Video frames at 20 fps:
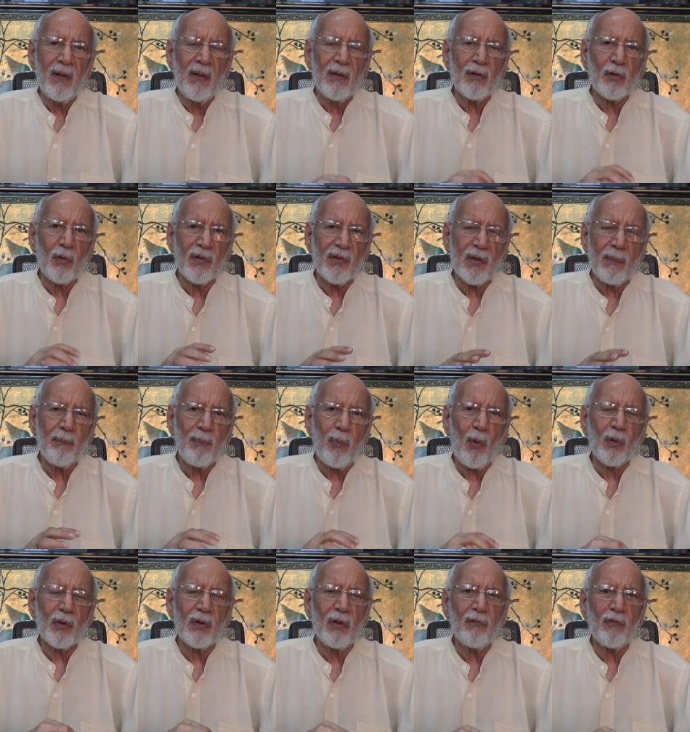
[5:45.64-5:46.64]
So it's
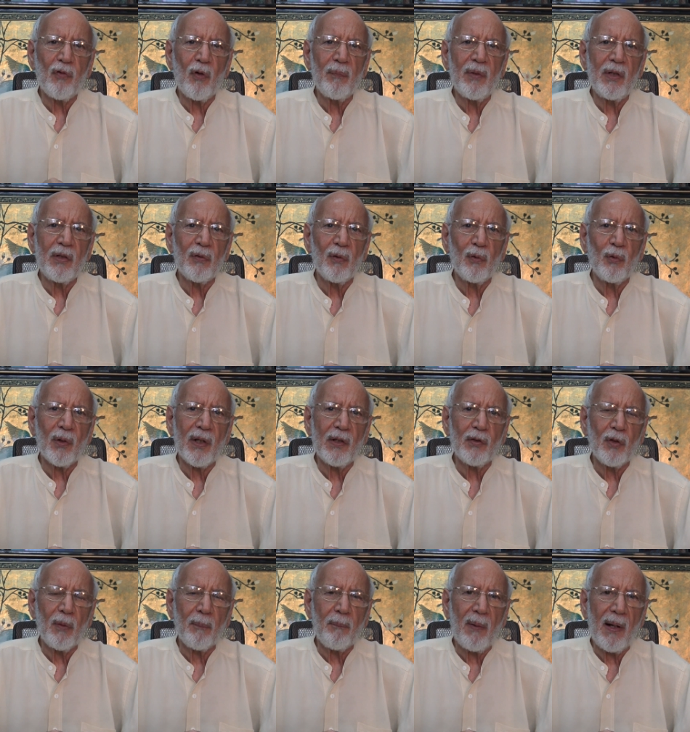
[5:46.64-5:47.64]
important for me to look
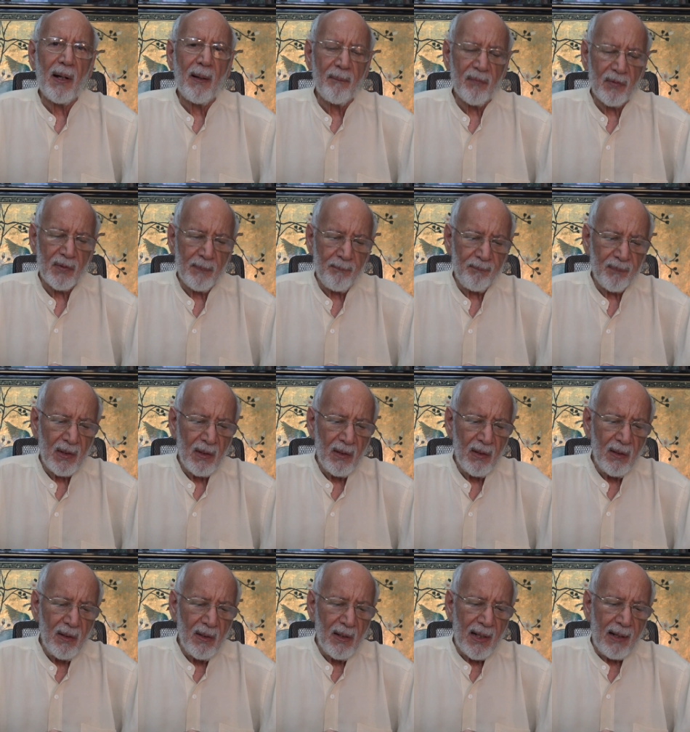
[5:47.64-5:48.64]
at your palms.
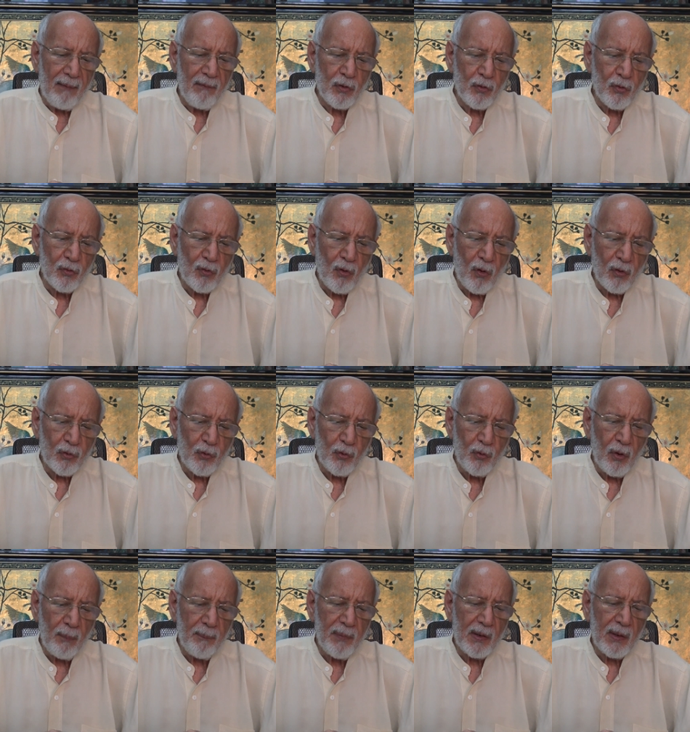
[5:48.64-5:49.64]
I want to talk to
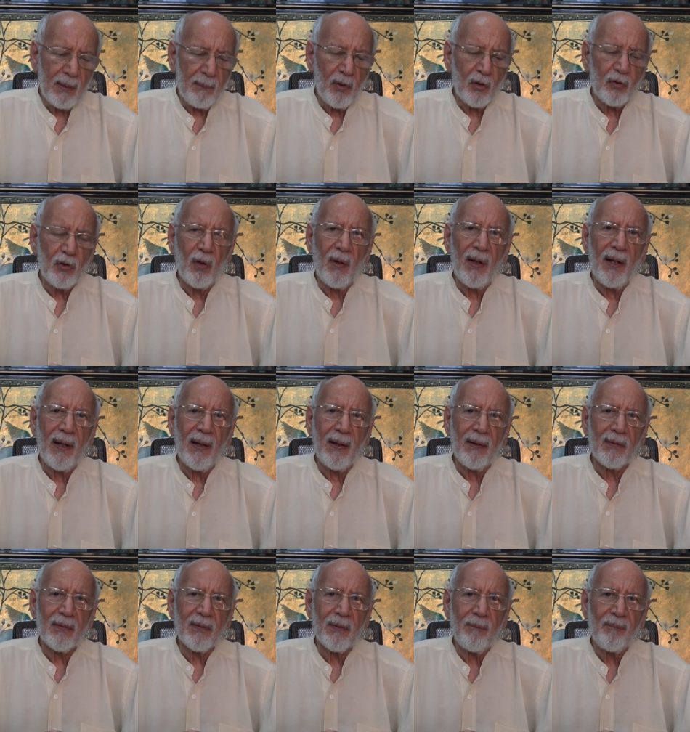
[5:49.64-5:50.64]
you a bit about your
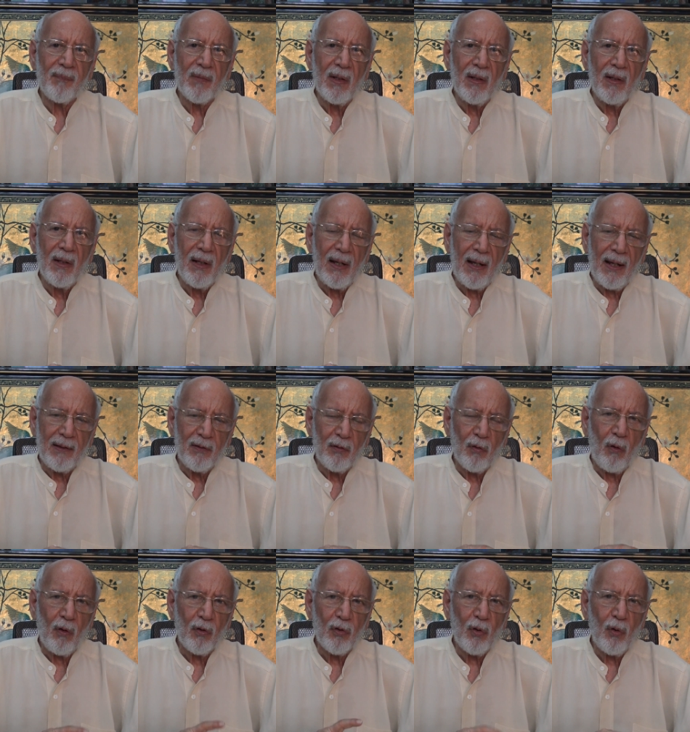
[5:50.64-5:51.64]
health
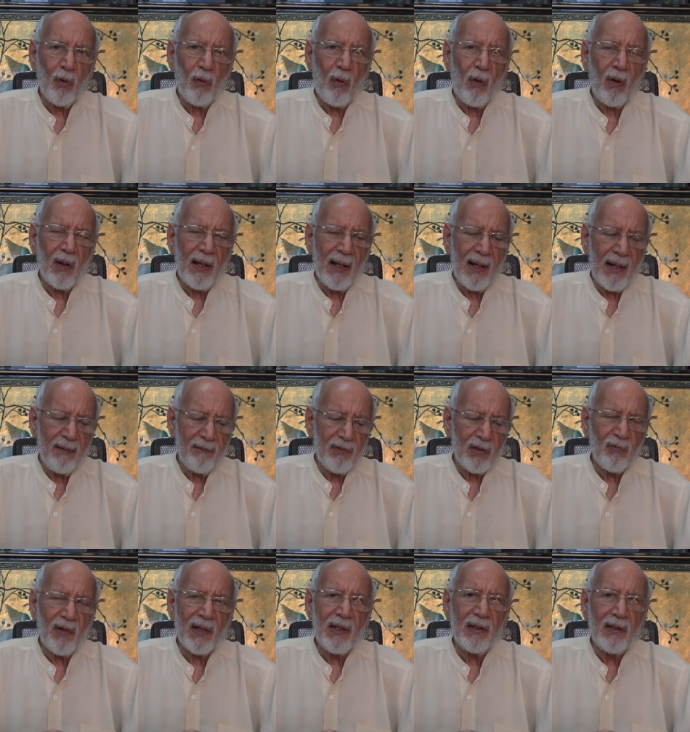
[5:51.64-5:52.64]
and although all I have
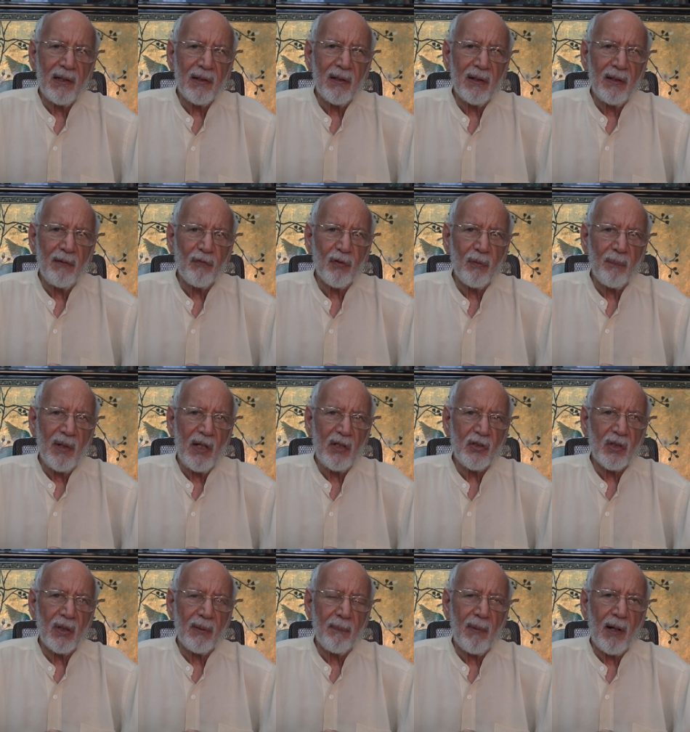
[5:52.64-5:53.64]
is very little
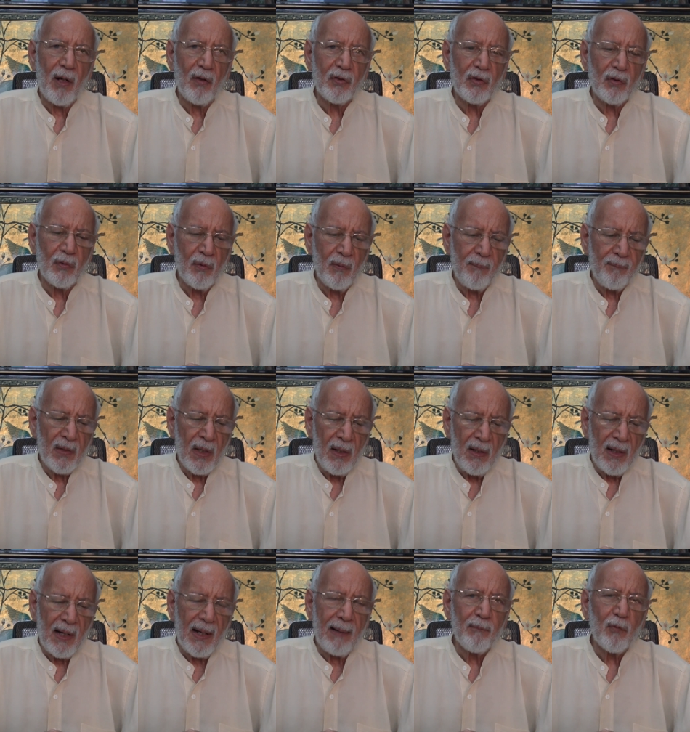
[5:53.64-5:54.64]
information about you,
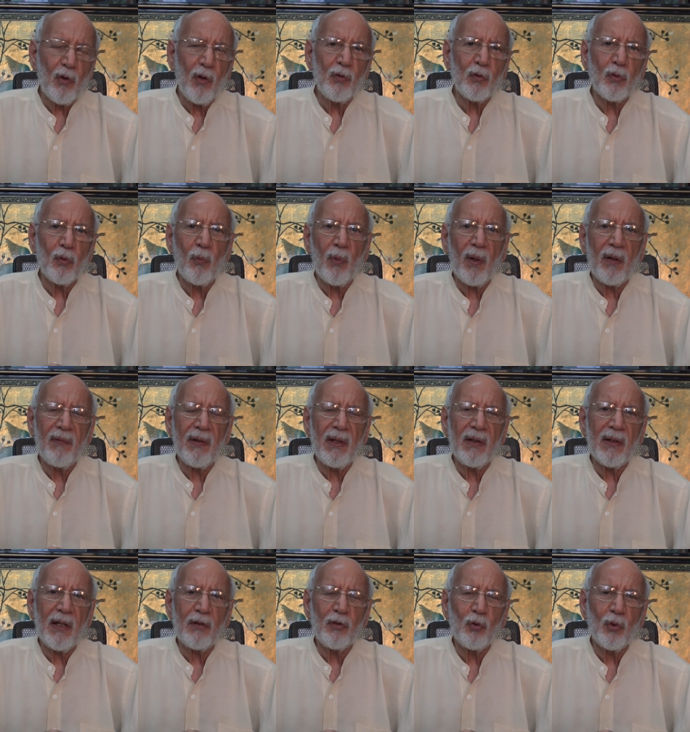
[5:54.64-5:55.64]
I'm going to worry
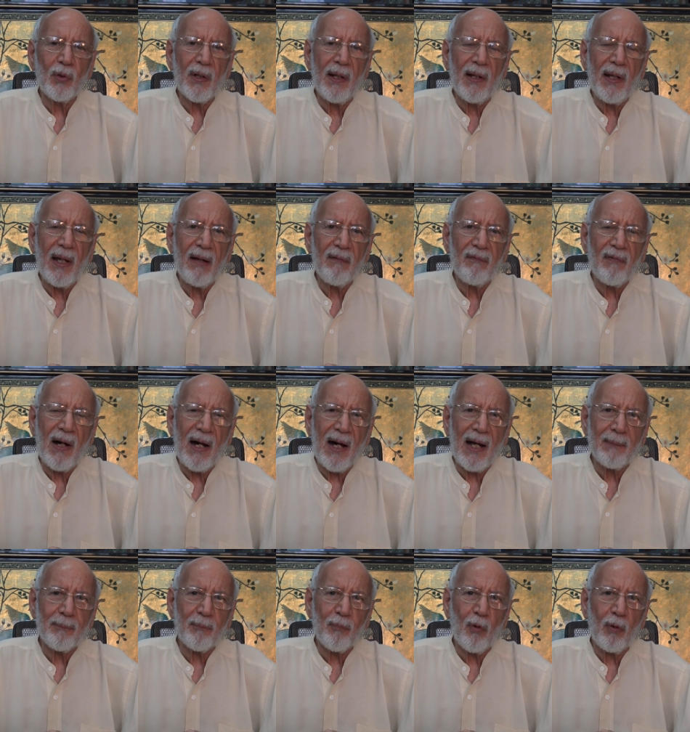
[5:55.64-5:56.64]
that you can have
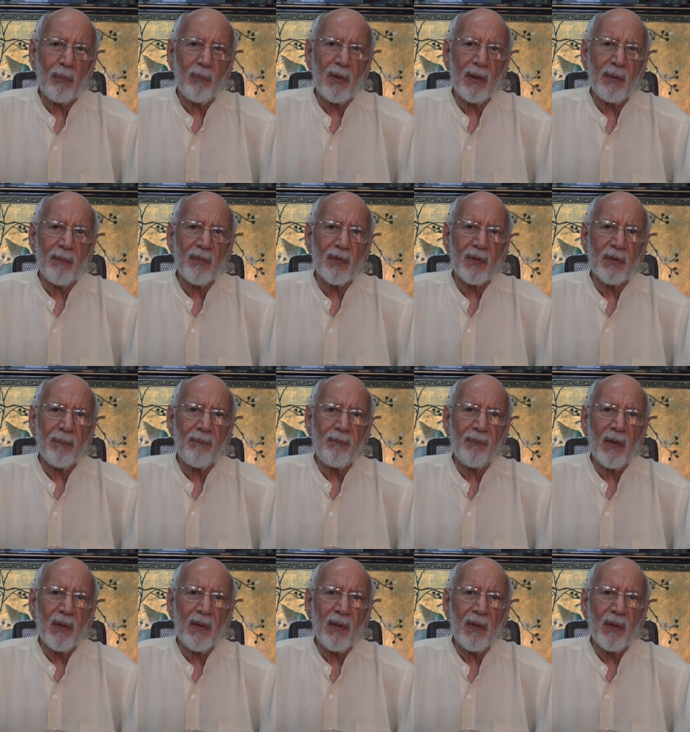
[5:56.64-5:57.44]
heart problems